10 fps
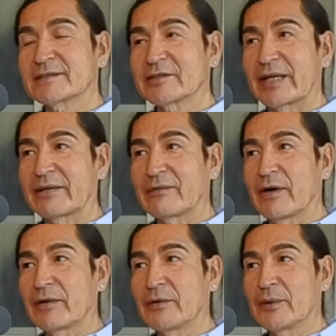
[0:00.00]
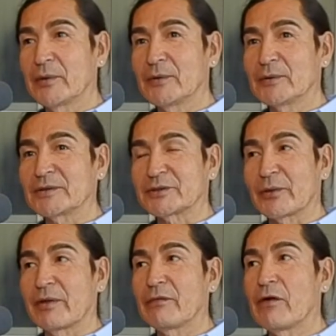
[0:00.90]
grandfather roles
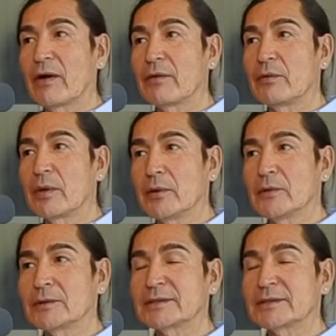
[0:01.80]
or the father roles.